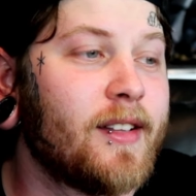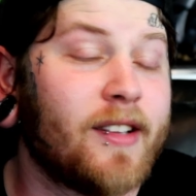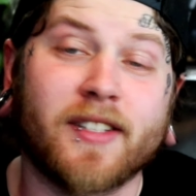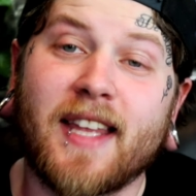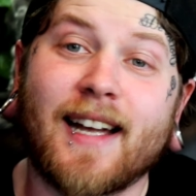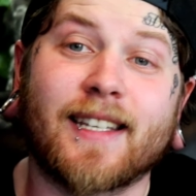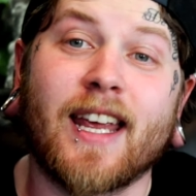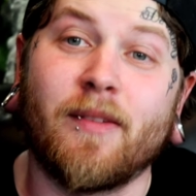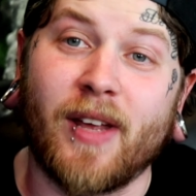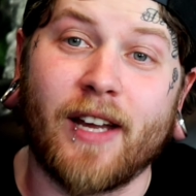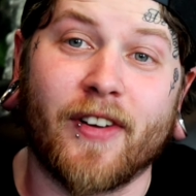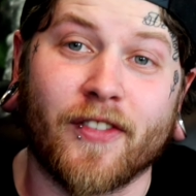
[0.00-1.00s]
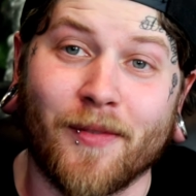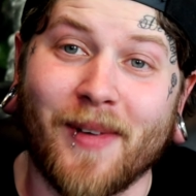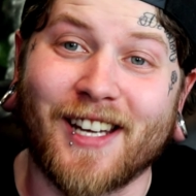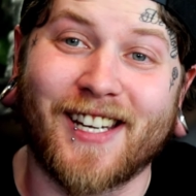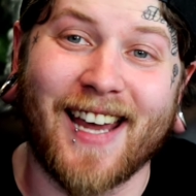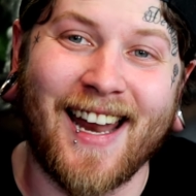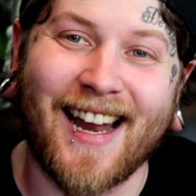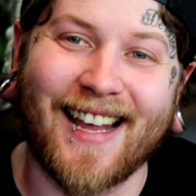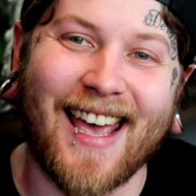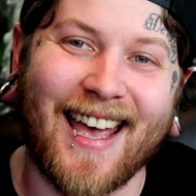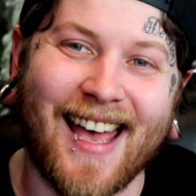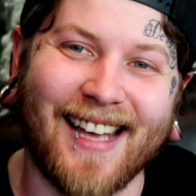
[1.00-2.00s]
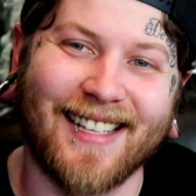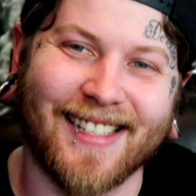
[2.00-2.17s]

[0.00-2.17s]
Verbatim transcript: there's that tidbit of information, I